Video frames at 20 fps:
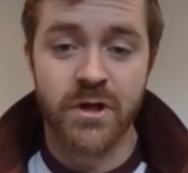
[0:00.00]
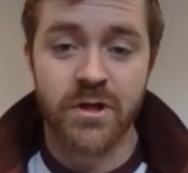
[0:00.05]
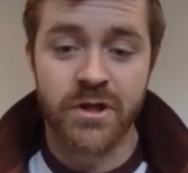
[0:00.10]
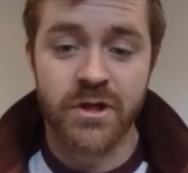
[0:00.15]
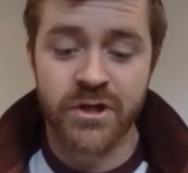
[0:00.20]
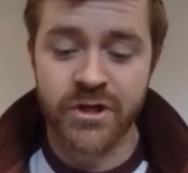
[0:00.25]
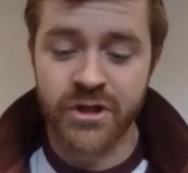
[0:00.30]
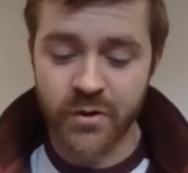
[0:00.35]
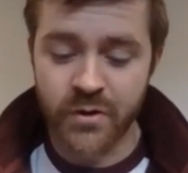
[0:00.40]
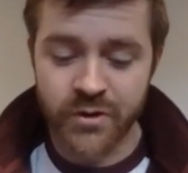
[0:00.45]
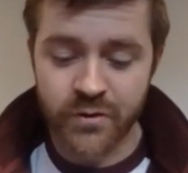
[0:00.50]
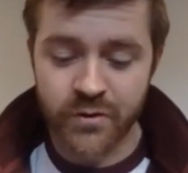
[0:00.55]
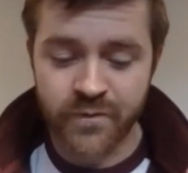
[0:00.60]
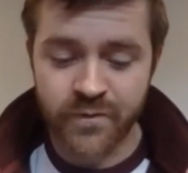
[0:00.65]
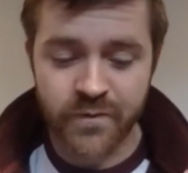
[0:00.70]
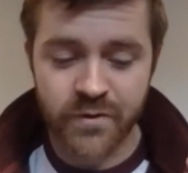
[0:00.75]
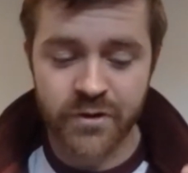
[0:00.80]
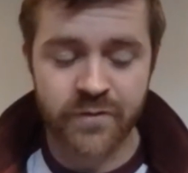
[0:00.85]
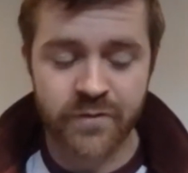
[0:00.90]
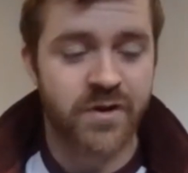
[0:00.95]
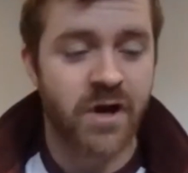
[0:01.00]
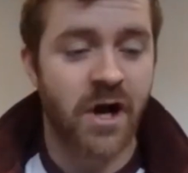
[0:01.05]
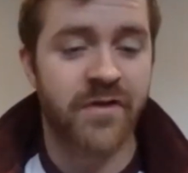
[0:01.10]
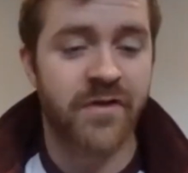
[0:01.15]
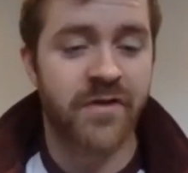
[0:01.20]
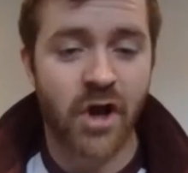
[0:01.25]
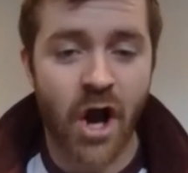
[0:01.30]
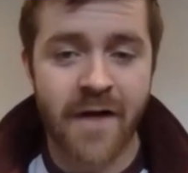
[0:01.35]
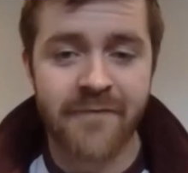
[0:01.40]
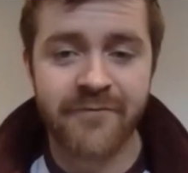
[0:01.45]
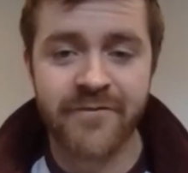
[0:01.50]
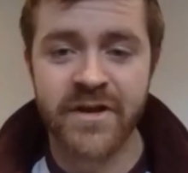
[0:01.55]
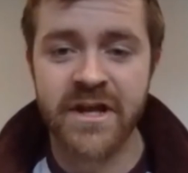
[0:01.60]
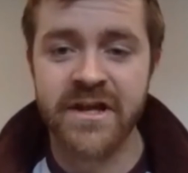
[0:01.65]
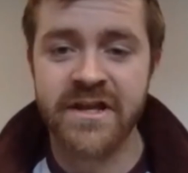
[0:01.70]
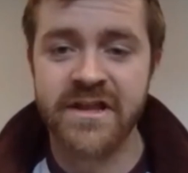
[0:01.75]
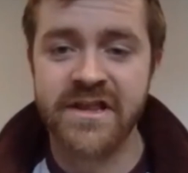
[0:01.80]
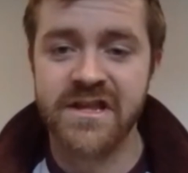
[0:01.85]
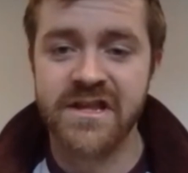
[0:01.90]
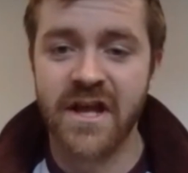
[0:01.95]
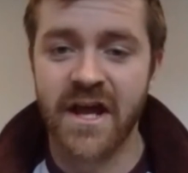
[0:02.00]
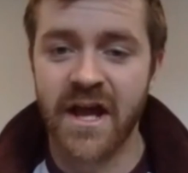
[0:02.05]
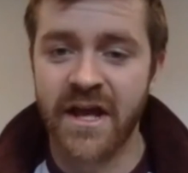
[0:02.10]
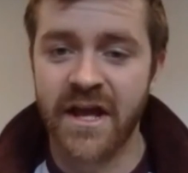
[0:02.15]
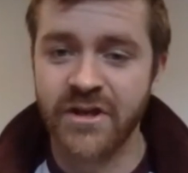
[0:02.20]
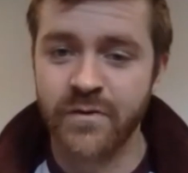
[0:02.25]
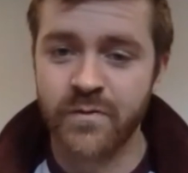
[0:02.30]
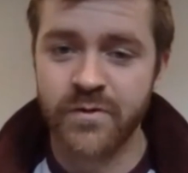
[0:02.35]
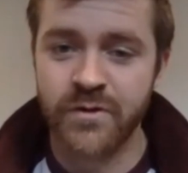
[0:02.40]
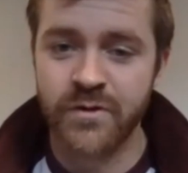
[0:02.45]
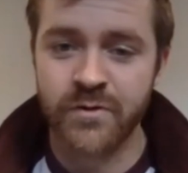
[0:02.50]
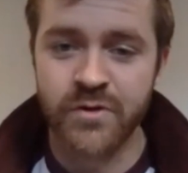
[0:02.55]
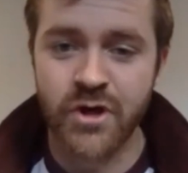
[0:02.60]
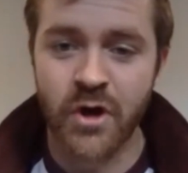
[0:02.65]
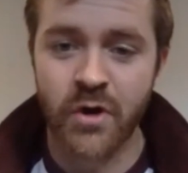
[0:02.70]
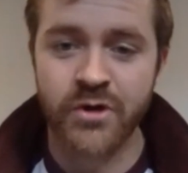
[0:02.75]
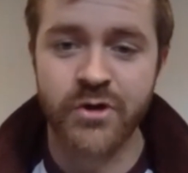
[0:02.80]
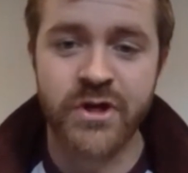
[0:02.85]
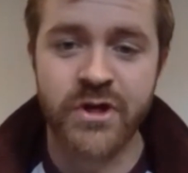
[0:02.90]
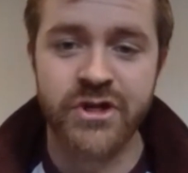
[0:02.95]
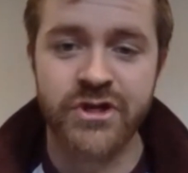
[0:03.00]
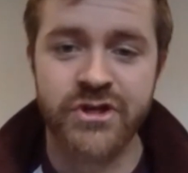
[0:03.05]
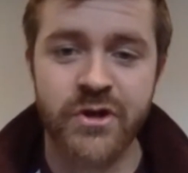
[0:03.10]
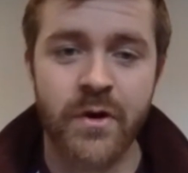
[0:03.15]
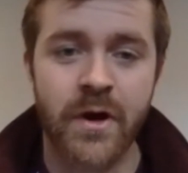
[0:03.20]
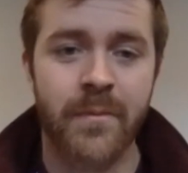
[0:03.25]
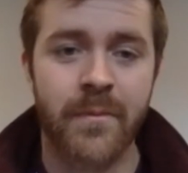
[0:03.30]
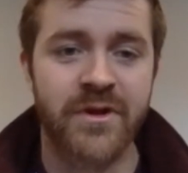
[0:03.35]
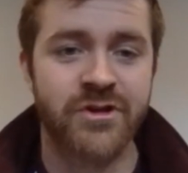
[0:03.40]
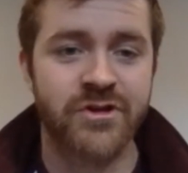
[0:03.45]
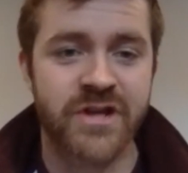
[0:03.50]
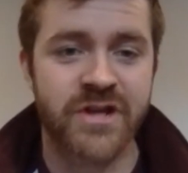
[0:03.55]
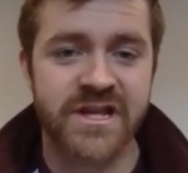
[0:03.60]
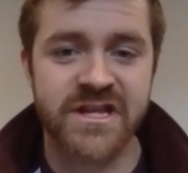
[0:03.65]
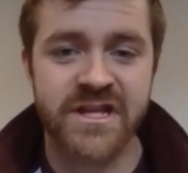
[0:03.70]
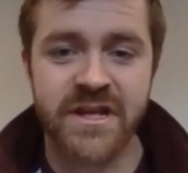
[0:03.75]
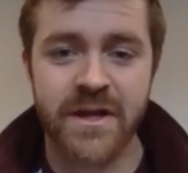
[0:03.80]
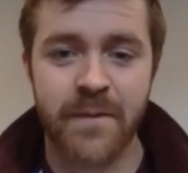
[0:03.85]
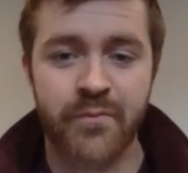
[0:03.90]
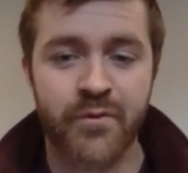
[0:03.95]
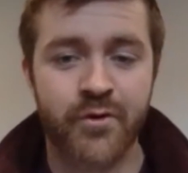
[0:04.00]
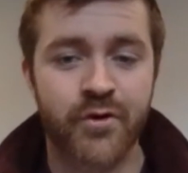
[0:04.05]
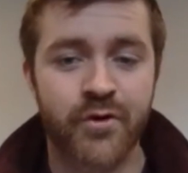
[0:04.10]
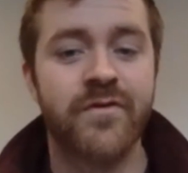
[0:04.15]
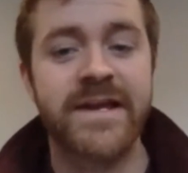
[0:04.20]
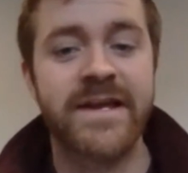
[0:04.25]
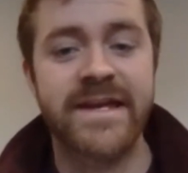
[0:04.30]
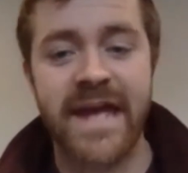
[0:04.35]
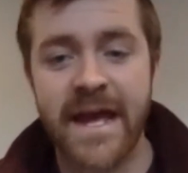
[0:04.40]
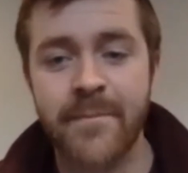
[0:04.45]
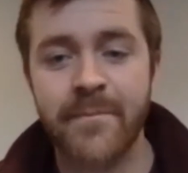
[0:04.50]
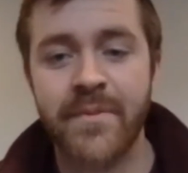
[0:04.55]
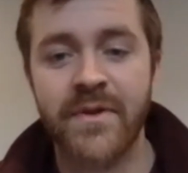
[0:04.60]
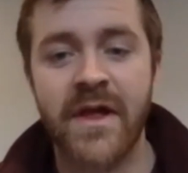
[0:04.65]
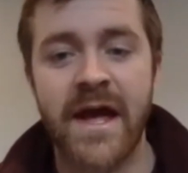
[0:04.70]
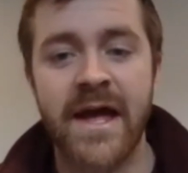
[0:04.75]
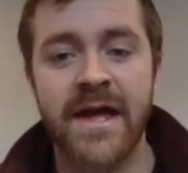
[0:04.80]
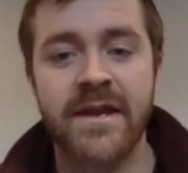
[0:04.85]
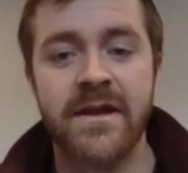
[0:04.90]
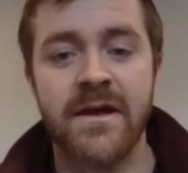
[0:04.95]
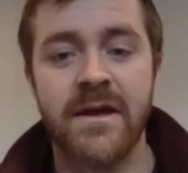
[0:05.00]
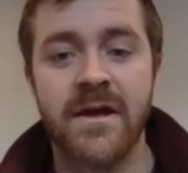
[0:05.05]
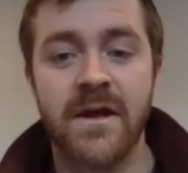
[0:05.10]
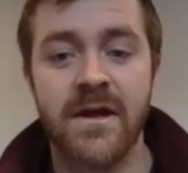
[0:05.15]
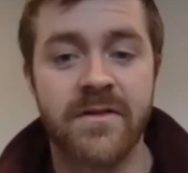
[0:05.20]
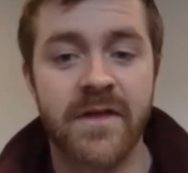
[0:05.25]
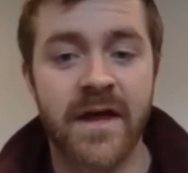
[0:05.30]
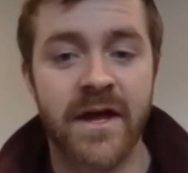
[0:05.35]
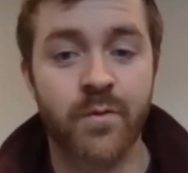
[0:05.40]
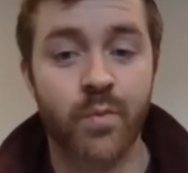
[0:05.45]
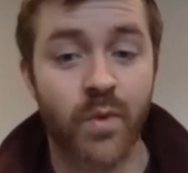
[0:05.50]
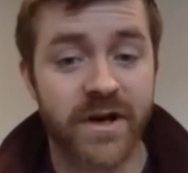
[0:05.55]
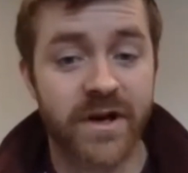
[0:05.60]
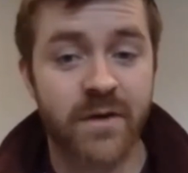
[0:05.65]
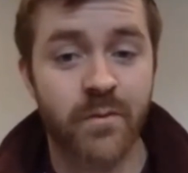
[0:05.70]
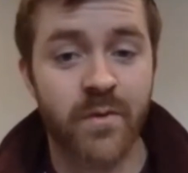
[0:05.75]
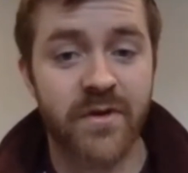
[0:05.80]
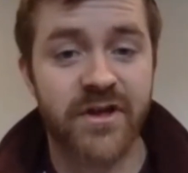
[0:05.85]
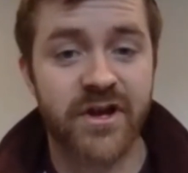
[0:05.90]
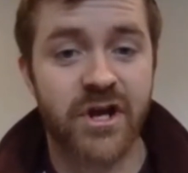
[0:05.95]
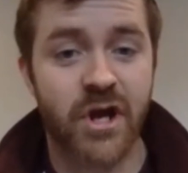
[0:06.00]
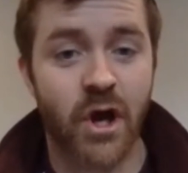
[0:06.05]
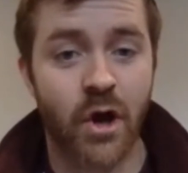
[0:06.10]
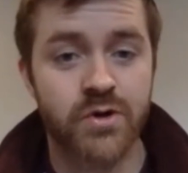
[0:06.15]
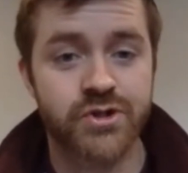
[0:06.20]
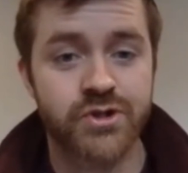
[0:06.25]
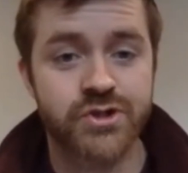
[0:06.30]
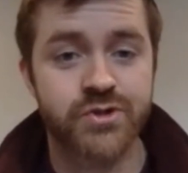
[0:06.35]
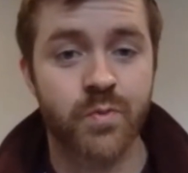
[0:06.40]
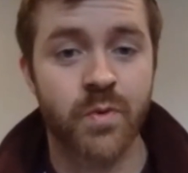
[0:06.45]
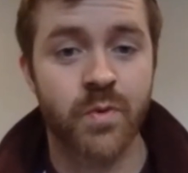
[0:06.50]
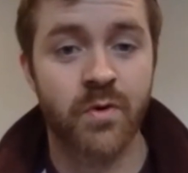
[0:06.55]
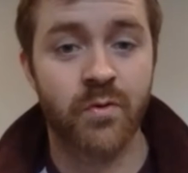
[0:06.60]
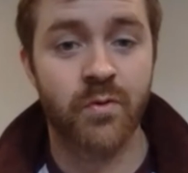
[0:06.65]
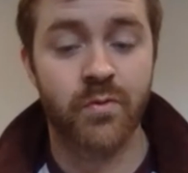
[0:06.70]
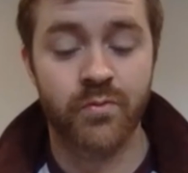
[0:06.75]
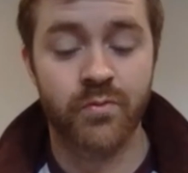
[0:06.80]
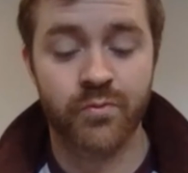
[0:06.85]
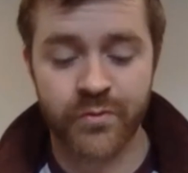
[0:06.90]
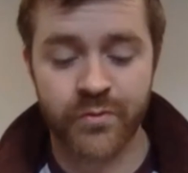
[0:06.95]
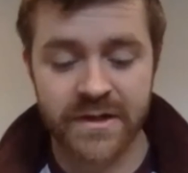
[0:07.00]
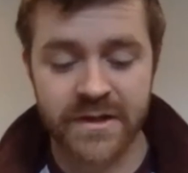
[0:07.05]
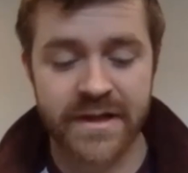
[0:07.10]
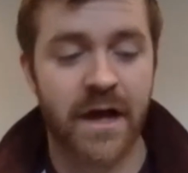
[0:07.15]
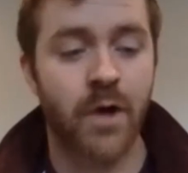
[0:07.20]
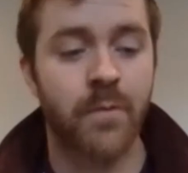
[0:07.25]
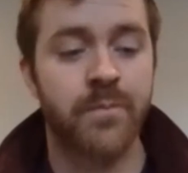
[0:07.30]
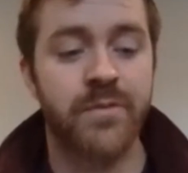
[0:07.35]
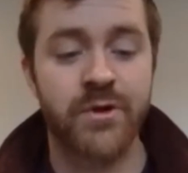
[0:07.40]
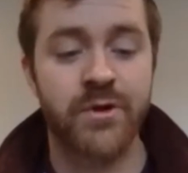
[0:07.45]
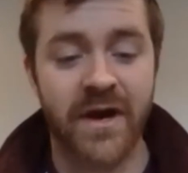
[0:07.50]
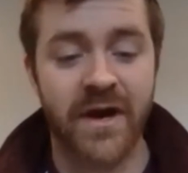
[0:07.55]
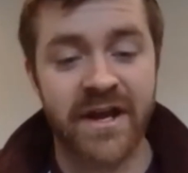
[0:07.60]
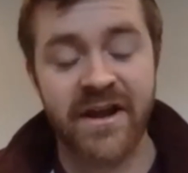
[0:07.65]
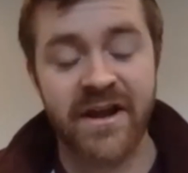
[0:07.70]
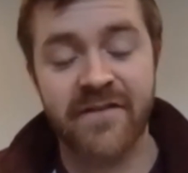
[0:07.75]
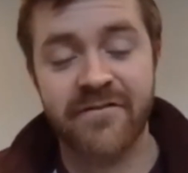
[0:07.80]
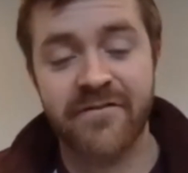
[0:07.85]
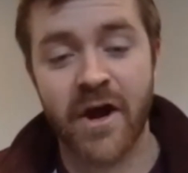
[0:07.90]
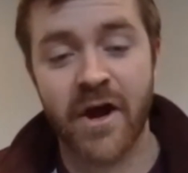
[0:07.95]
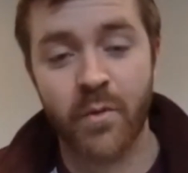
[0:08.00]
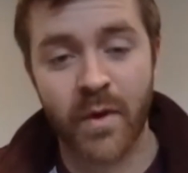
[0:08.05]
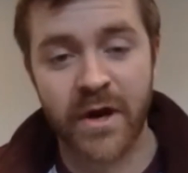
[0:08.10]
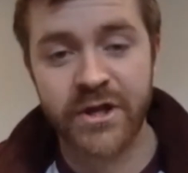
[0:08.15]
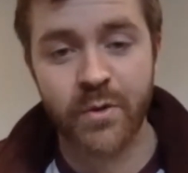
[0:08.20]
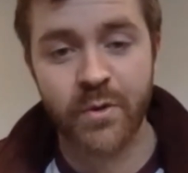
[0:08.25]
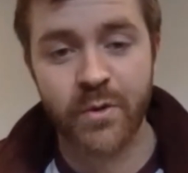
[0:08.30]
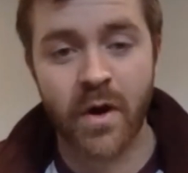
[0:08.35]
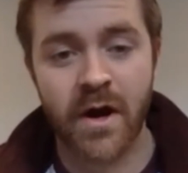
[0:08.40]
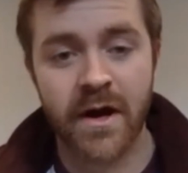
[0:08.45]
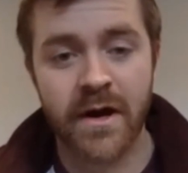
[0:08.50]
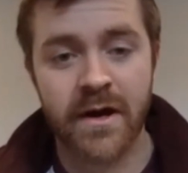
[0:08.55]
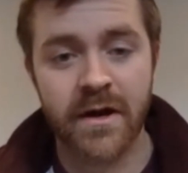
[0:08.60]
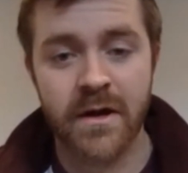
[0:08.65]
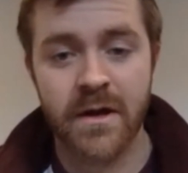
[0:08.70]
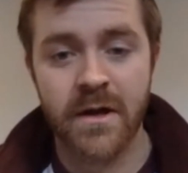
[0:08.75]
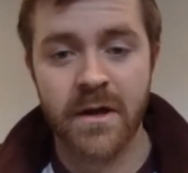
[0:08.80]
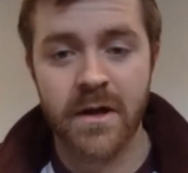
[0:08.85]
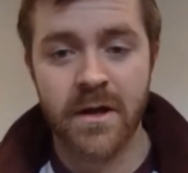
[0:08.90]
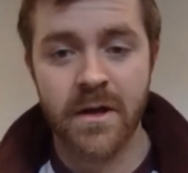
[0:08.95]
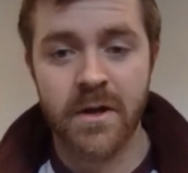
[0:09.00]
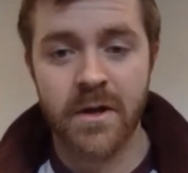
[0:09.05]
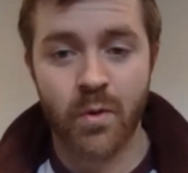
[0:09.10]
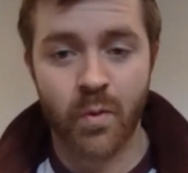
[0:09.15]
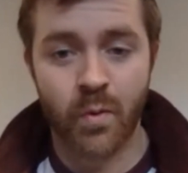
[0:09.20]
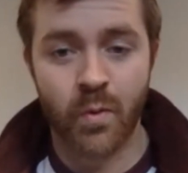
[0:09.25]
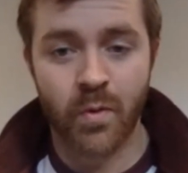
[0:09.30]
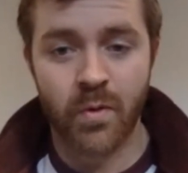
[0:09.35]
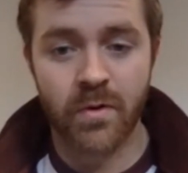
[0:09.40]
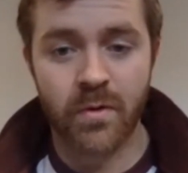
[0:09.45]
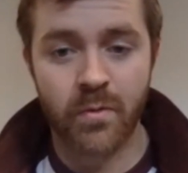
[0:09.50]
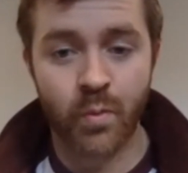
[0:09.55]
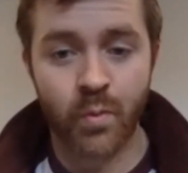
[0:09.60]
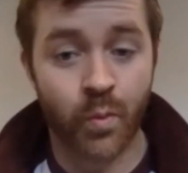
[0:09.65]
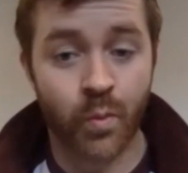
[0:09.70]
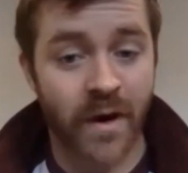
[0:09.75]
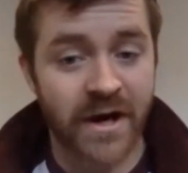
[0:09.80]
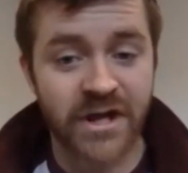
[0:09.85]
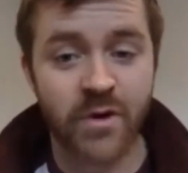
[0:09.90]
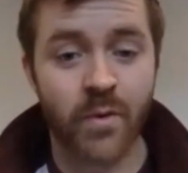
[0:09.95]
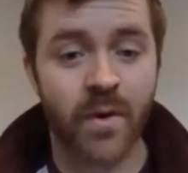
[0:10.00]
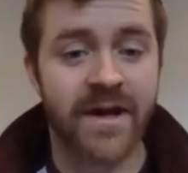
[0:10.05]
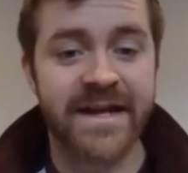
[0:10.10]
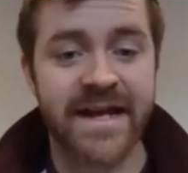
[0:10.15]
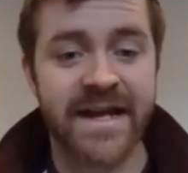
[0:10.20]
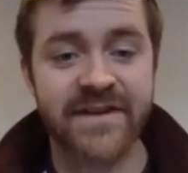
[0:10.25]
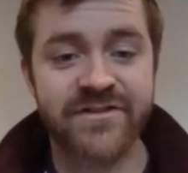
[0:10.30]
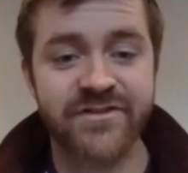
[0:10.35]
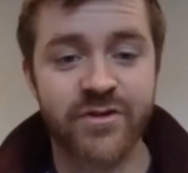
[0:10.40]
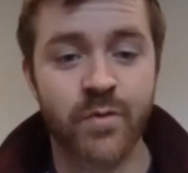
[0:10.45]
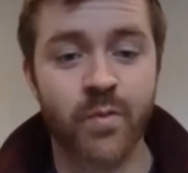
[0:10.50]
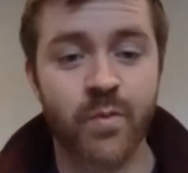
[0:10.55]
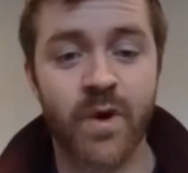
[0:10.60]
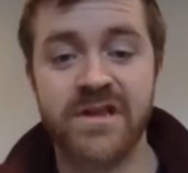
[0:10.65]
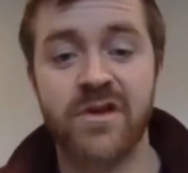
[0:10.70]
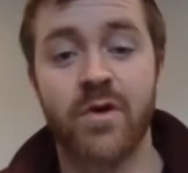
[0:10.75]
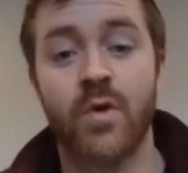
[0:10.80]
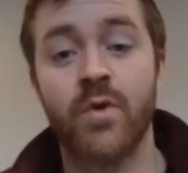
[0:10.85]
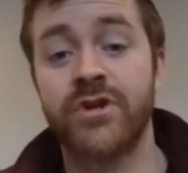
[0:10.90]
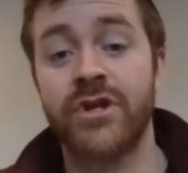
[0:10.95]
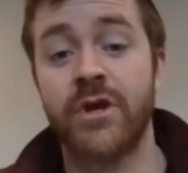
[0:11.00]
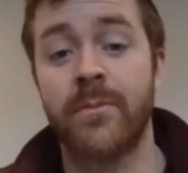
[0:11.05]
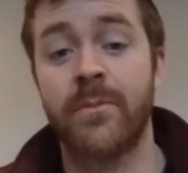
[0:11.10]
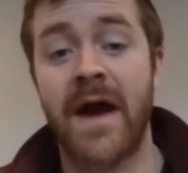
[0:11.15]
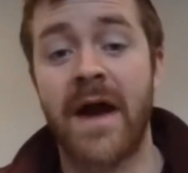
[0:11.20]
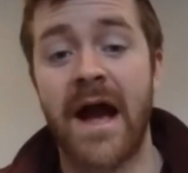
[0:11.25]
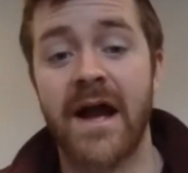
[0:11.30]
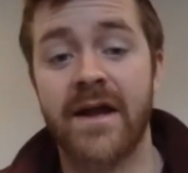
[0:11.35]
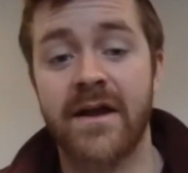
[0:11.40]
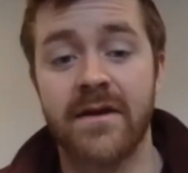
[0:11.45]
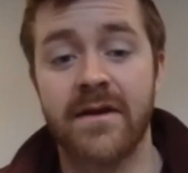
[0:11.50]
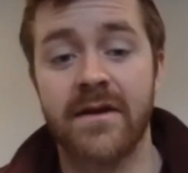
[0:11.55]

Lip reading: you've got the confidence and you can do it, but you just need a proven game plan, then working with a coach will really help you identify where you are, where you want to get to, and what's holding you back.